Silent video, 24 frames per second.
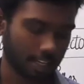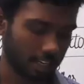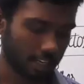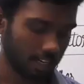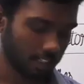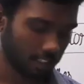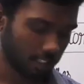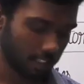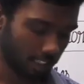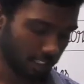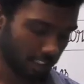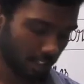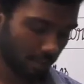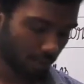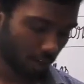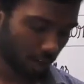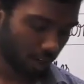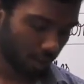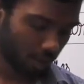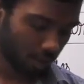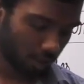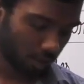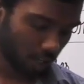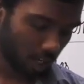It is easy for you
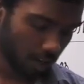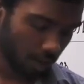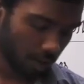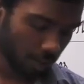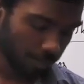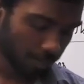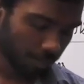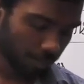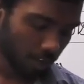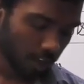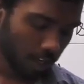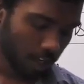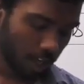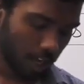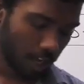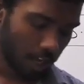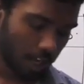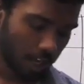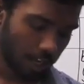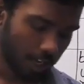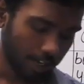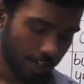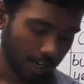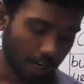to solve,
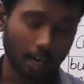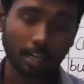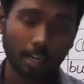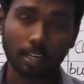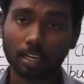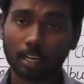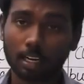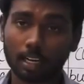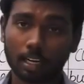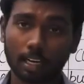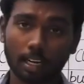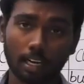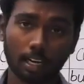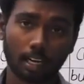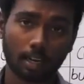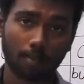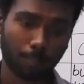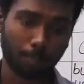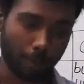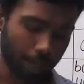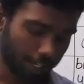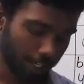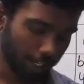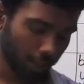and
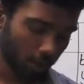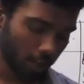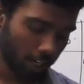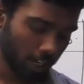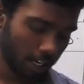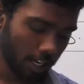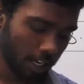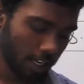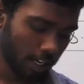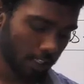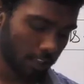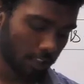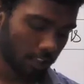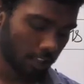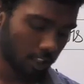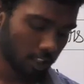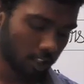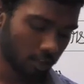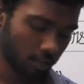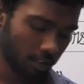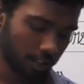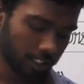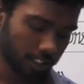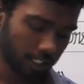particularly in this
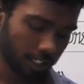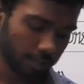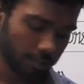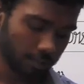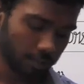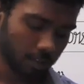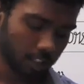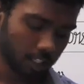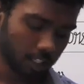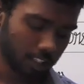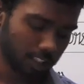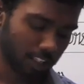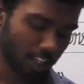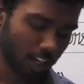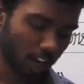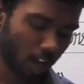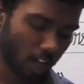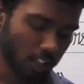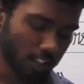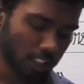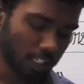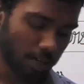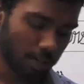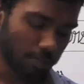question, the
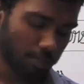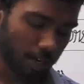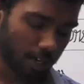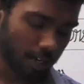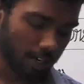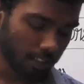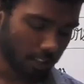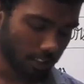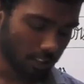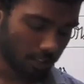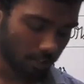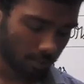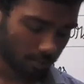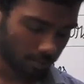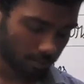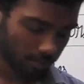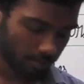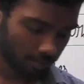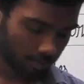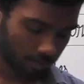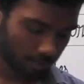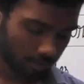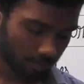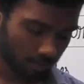logical pair is
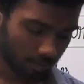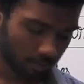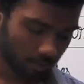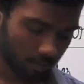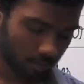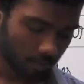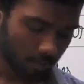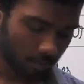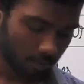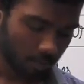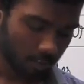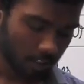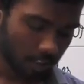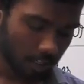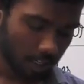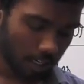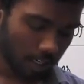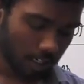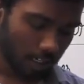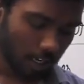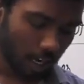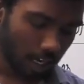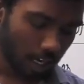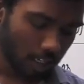
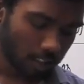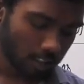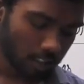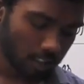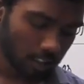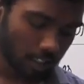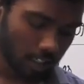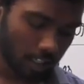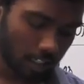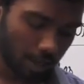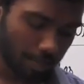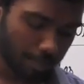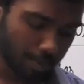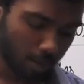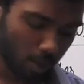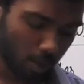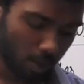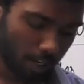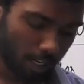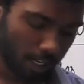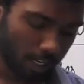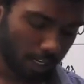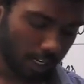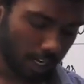caste,
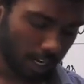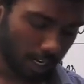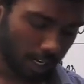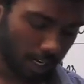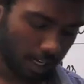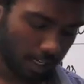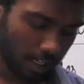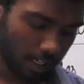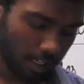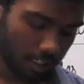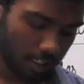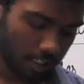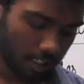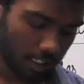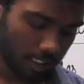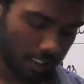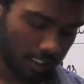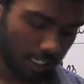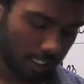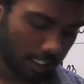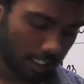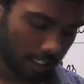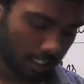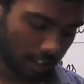community and
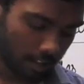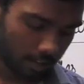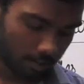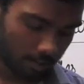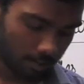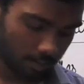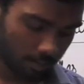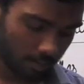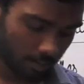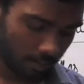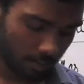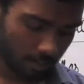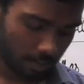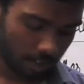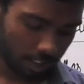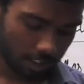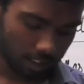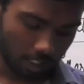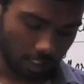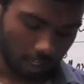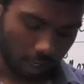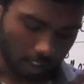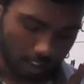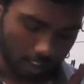gender is the
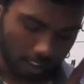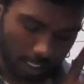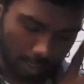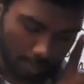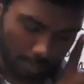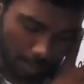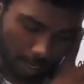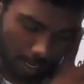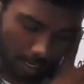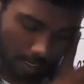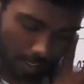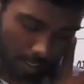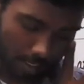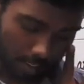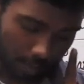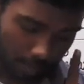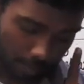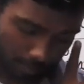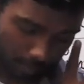logical pair here.